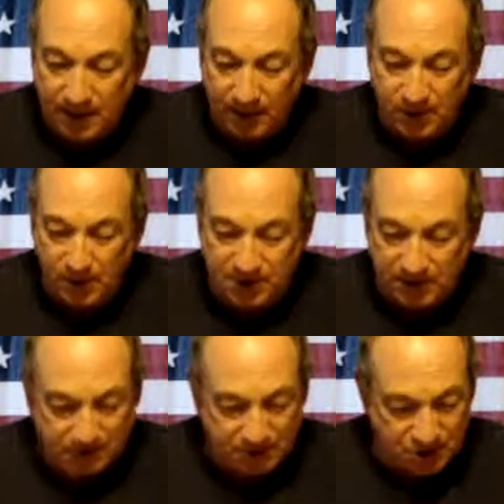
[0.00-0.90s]

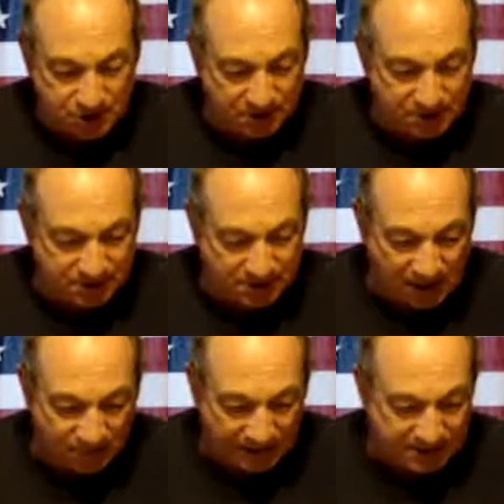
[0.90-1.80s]
encouraging them to share their
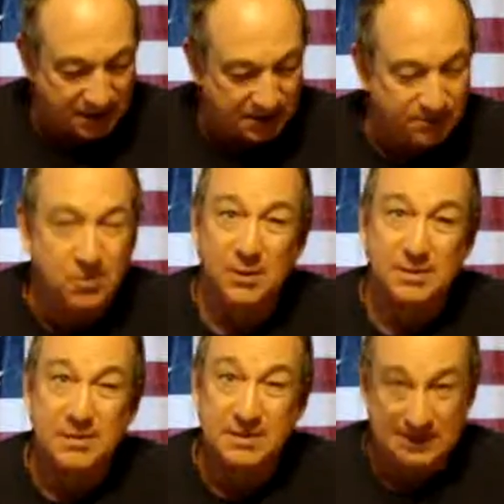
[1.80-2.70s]
sufferings, end of
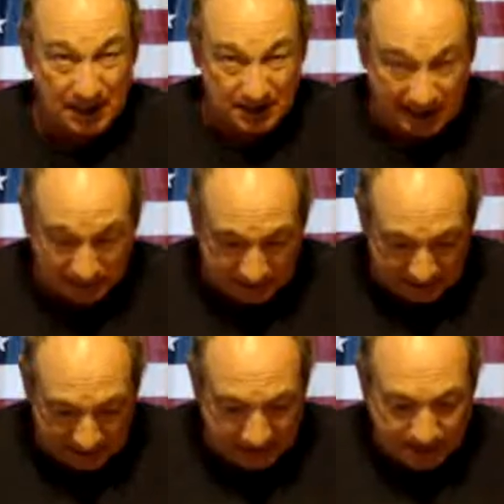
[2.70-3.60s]
quote, the site
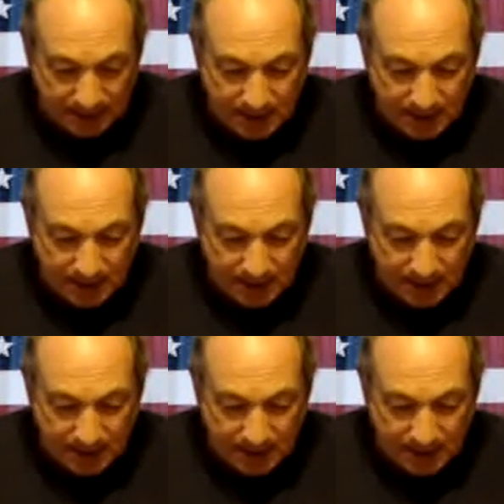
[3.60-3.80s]
announces.